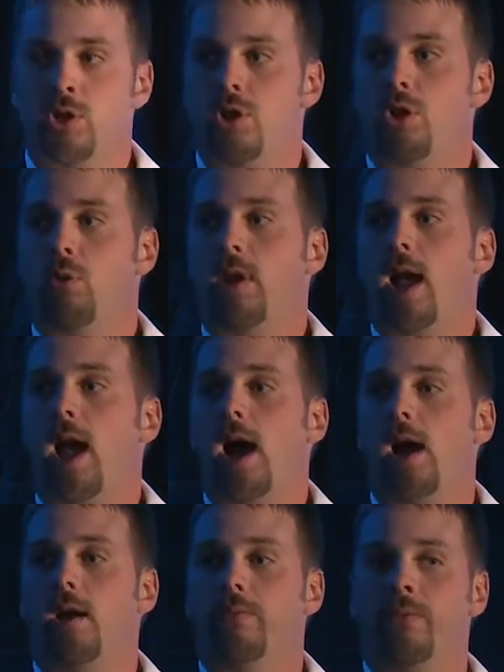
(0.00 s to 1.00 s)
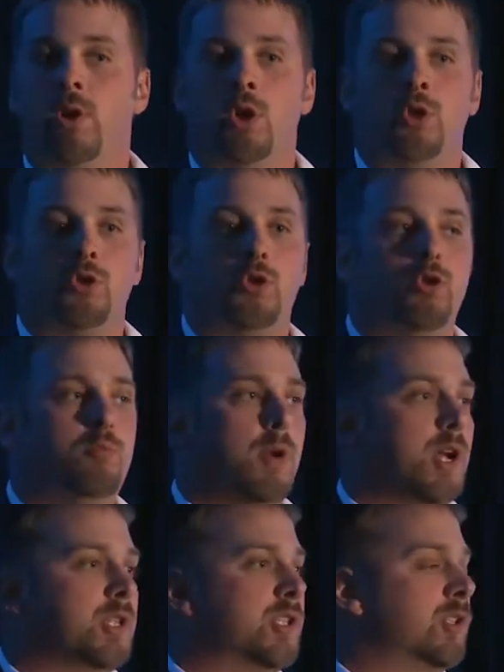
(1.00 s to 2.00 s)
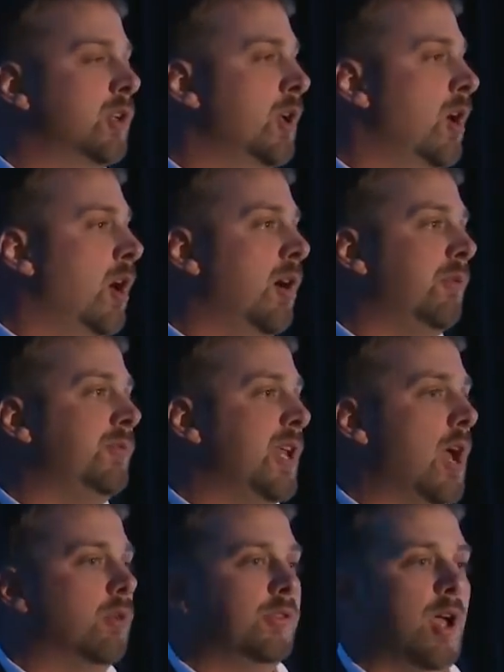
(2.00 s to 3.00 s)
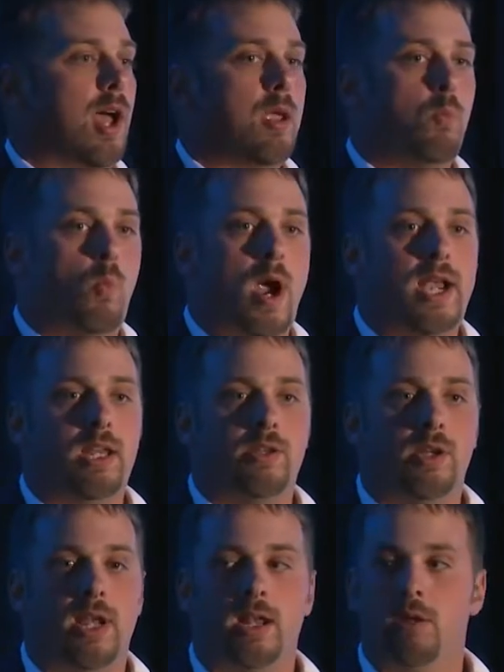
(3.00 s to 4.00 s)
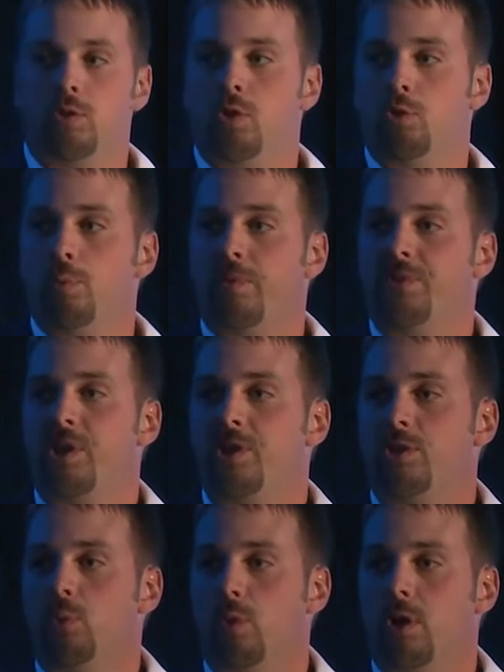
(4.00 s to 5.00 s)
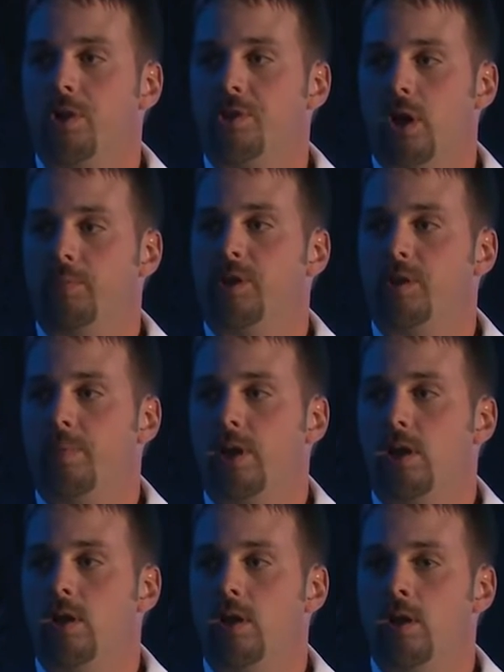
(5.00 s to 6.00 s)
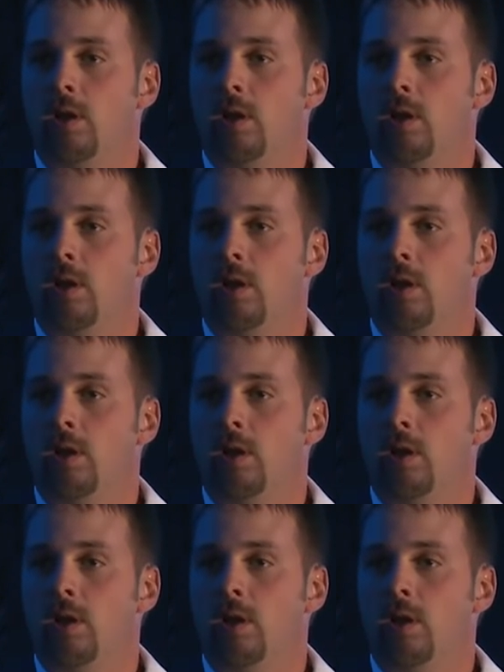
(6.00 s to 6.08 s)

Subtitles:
You don't have 2 months of downtime waiting to get a group of seasonal workers up to speed.